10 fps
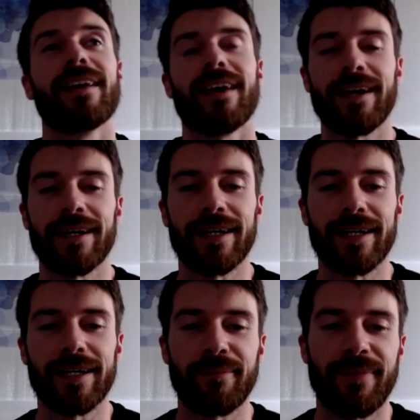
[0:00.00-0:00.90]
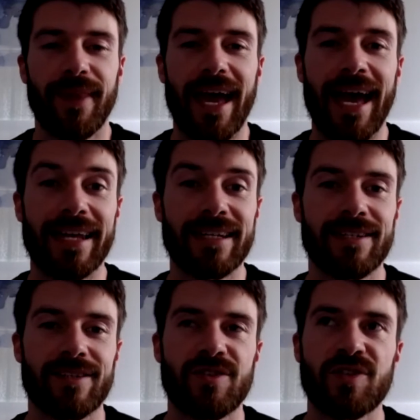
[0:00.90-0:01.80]
And
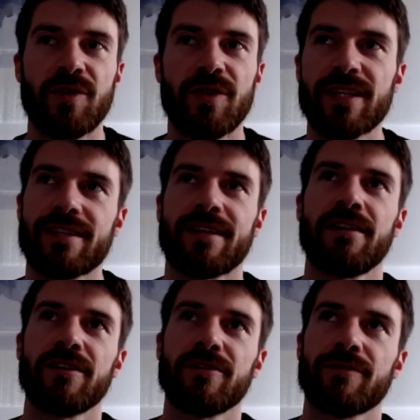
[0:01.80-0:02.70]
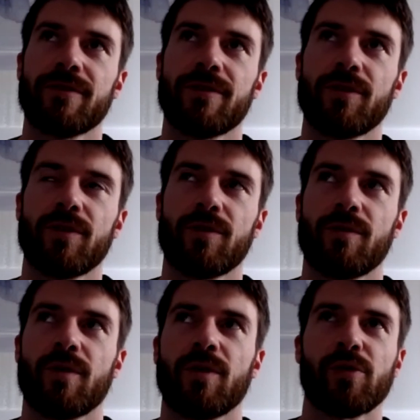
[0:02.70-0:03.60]
so this kind of
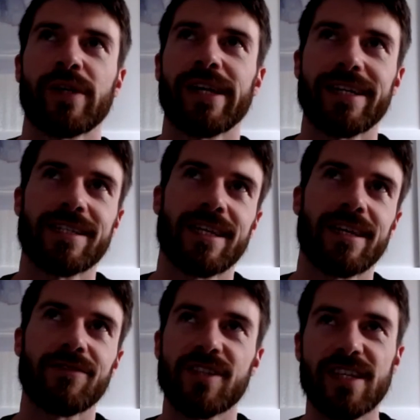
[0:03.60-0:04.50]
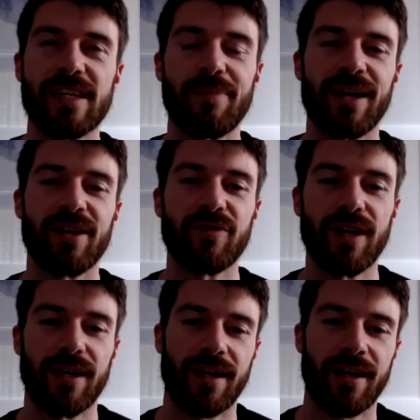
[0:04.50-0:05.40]
creativity
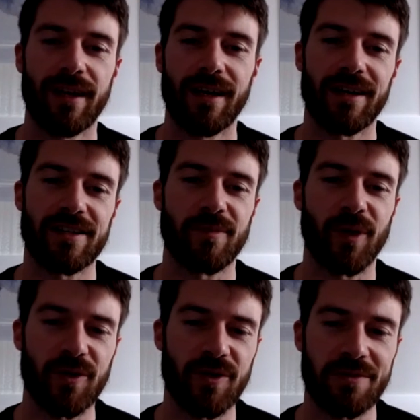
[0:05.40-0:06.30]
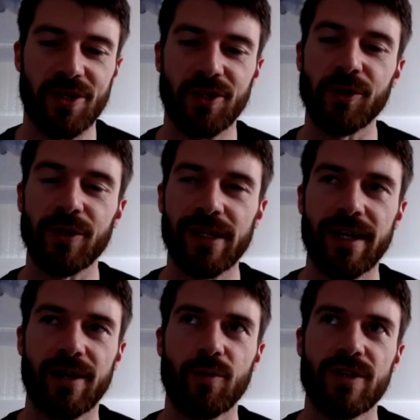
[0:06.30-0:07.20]
benefit, I suppose I'm going to call
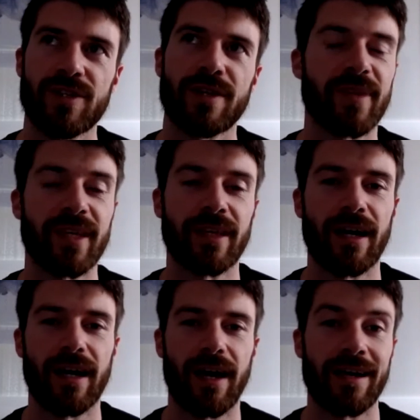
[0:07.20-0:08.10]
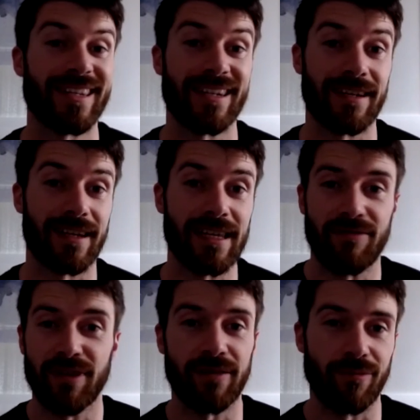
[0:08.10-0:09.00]
it, was something that I didn't
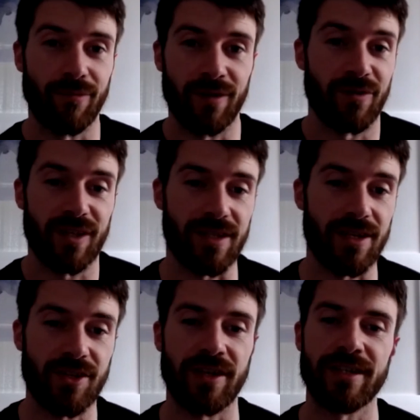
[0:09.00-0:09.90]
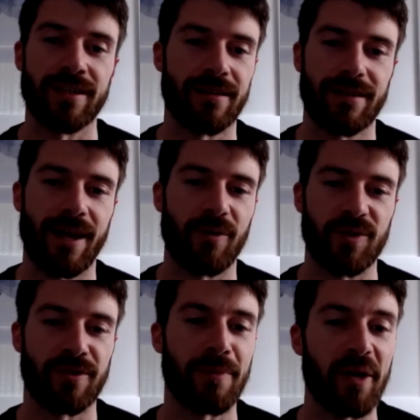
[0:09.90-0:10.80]
even envisage. That
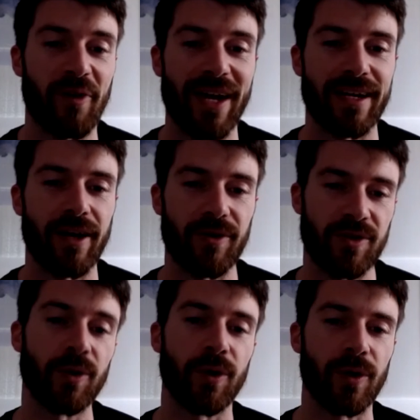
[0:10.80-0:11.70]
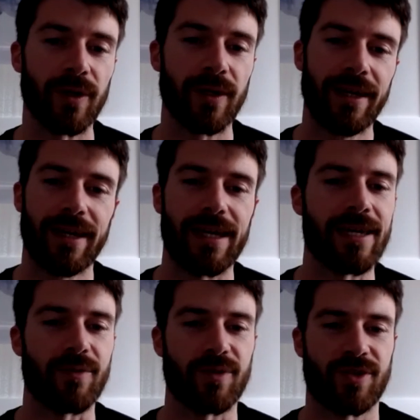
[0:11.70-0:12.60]
wasn't on my radar at all.
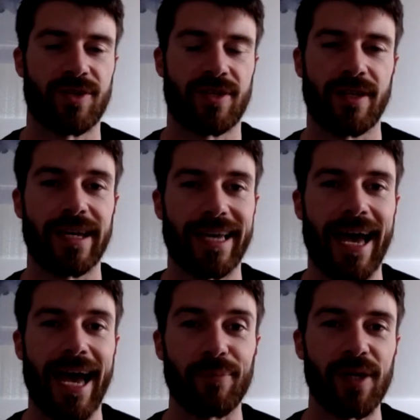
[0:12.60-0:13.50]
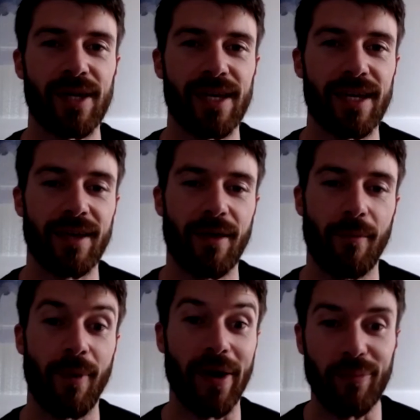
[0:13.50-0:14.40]
It was just like a happy
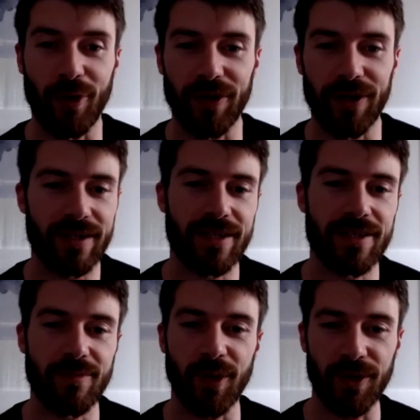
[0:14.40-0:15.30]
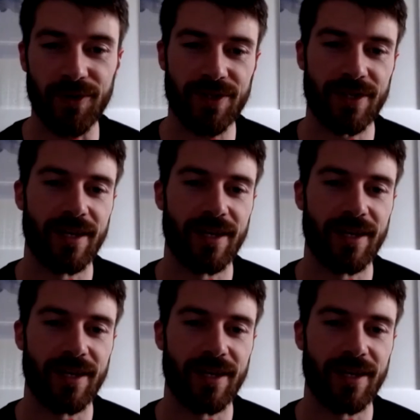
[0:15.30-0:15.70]
byproduct, I suppose,